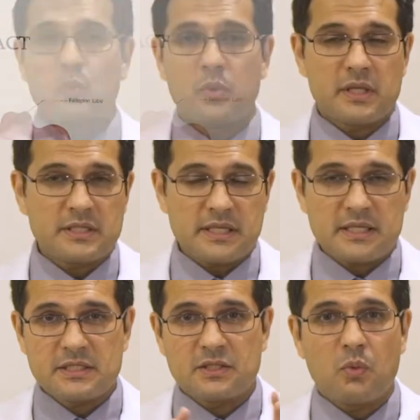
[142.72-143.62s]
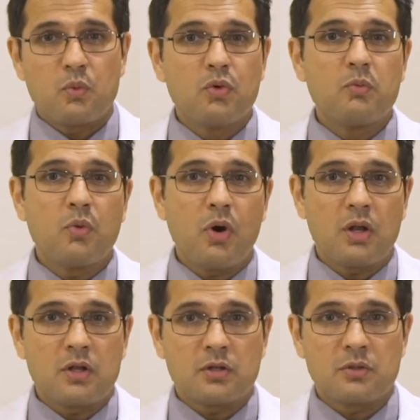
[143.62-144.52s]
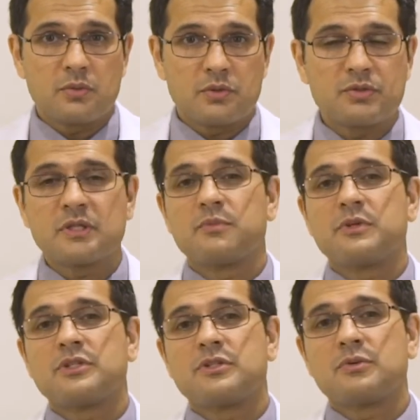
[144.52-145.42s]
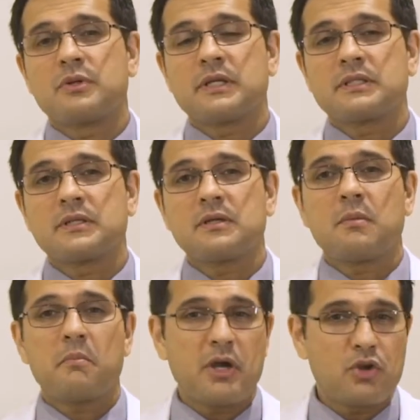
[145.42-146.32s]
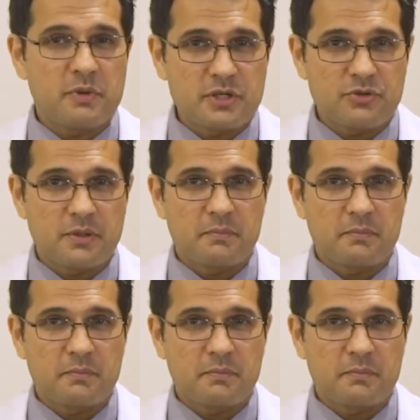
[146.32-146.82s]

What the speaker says: we'll assess the womb wall, which is known as the myometrium,